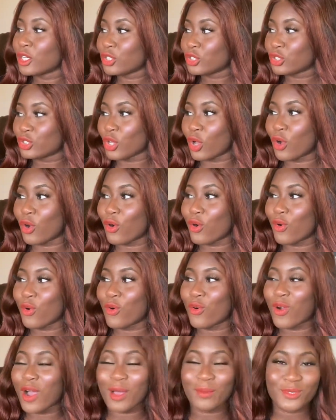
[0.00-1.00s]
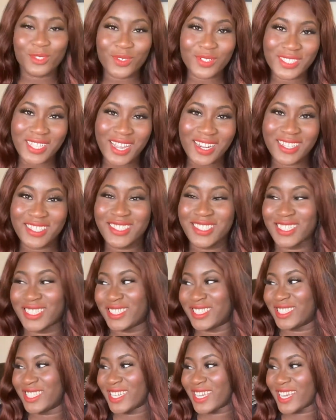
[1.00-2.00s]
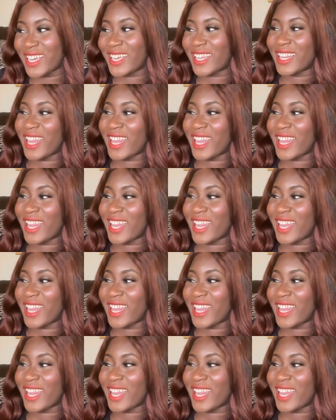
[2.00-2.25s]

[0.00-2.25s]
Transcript: So I'm so excited to see it.